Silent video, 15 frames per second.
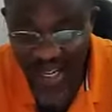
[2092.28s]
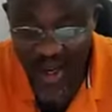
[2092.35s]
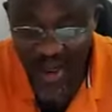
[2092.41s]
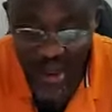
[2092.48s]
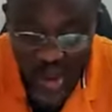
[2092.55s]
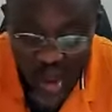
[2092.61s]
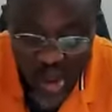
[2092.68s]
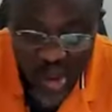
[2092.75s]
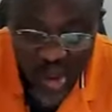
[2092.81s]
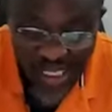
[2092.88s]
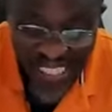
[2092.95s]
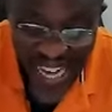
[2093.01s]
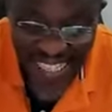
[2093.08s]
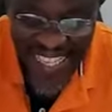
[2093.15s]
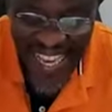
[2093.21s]
those who
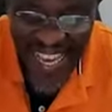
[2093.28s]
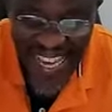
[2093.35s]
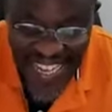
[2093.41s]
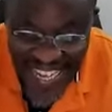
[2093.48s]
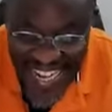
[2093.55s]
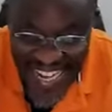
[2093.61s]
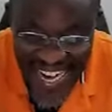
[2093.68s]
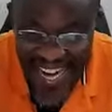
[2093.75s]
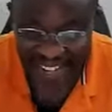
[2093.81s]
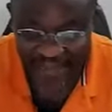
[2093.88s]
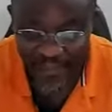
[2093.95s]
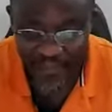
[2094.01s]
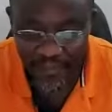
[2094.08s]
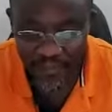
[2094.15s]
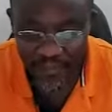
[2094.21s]
shut their ear
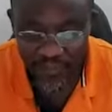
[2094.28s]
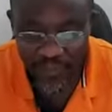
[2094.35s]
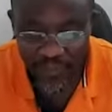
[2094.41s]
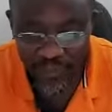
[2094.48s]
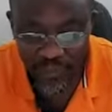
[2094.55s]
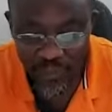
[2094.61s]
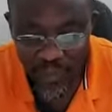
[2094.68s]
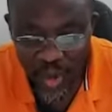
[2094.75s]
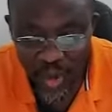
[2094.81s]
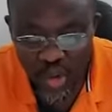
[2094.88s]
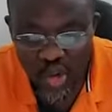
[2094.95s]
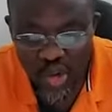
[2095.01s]
to